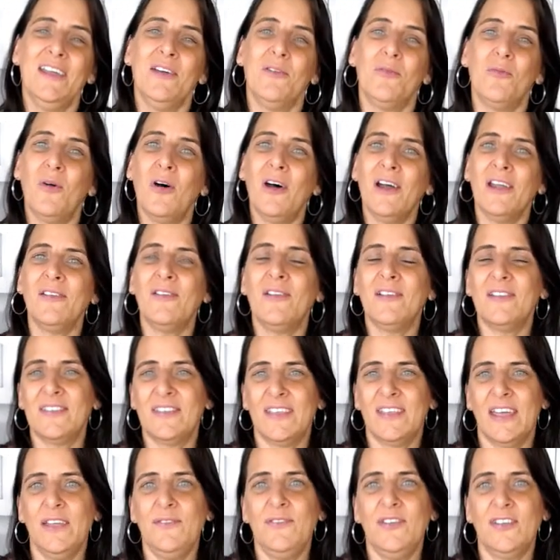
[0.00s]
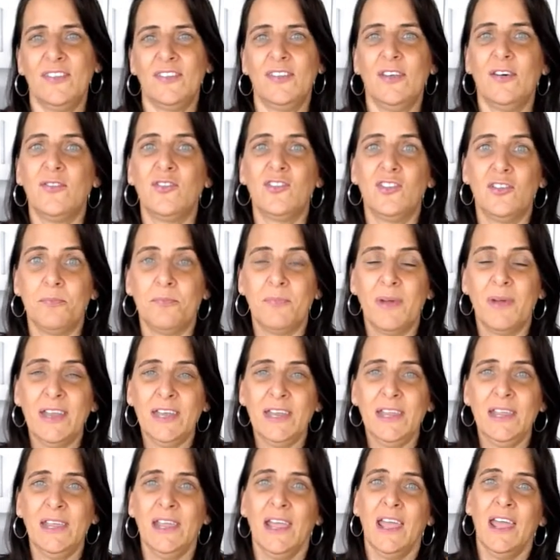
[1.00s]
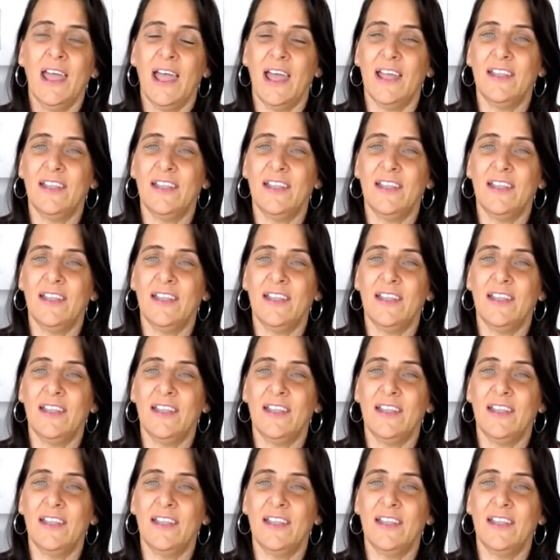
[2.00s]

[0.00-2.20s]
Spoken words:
Why not save yourself some money and